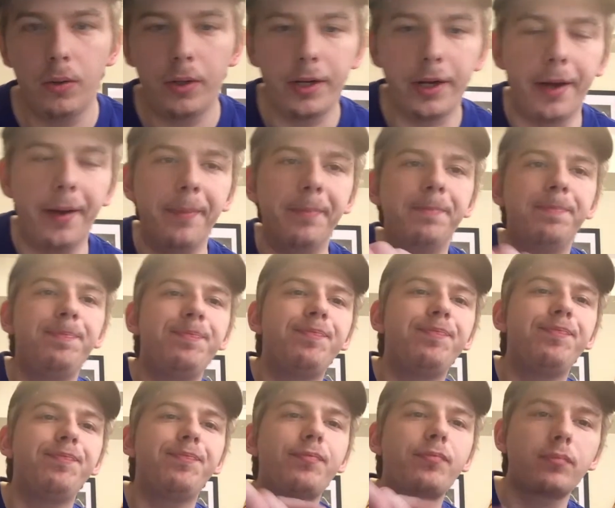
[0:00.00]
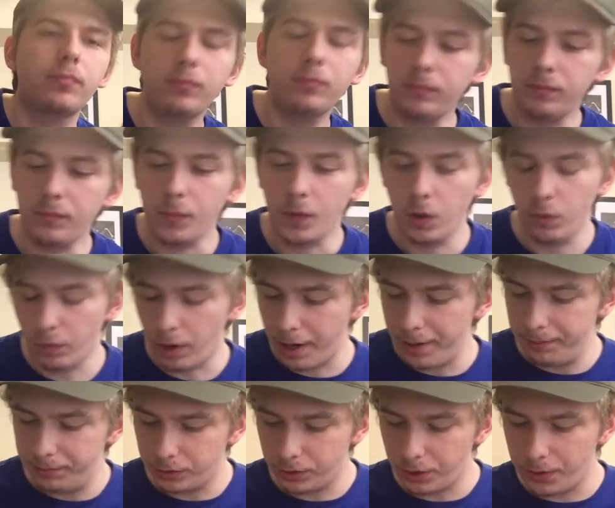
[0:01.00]
Okay,
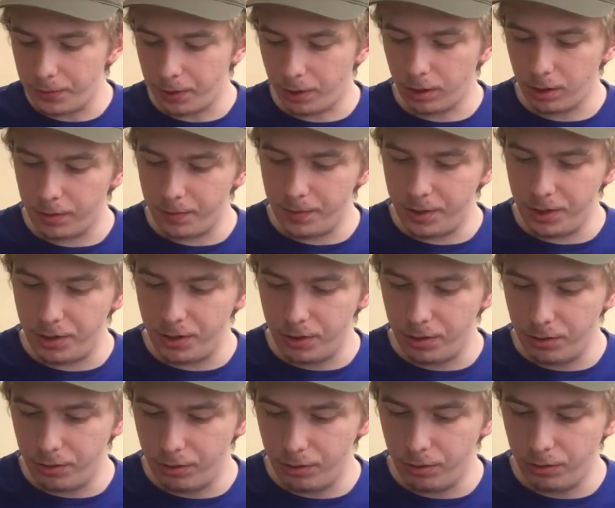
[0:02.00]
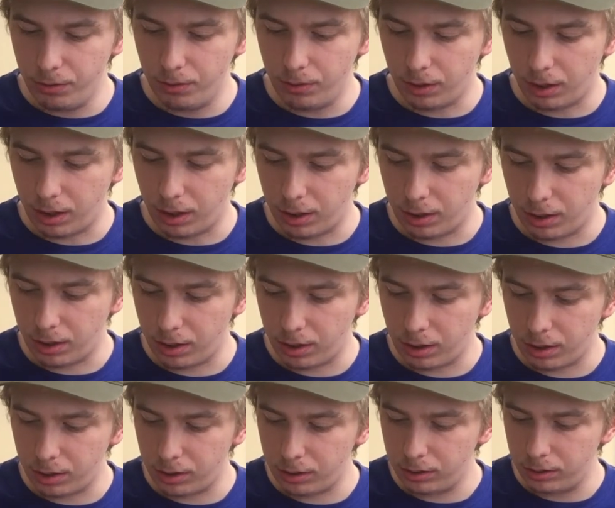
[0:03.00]
right, so you heard me do
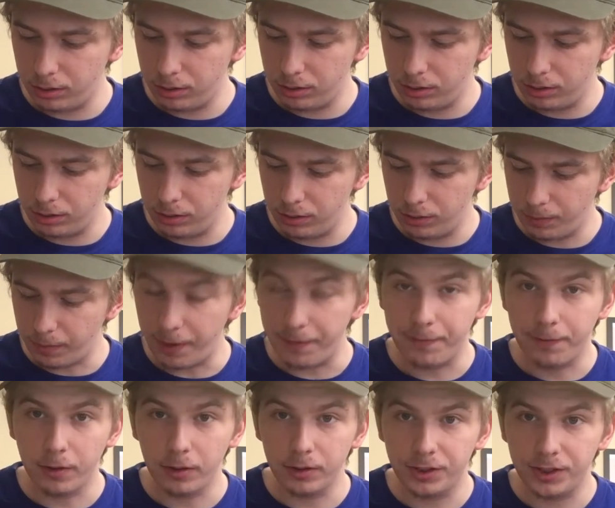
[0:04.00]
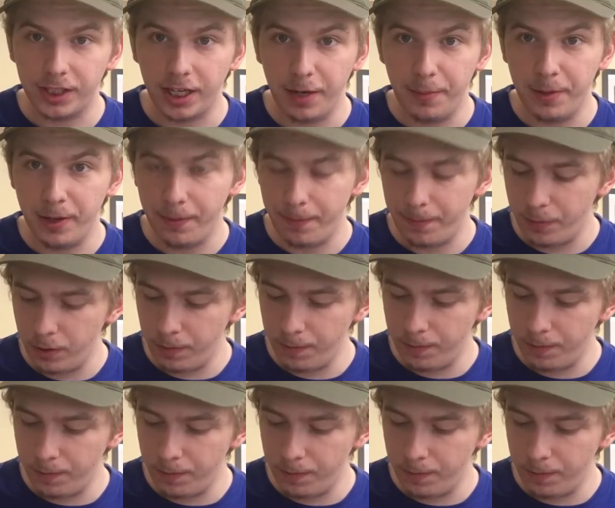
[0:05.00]
my first statement.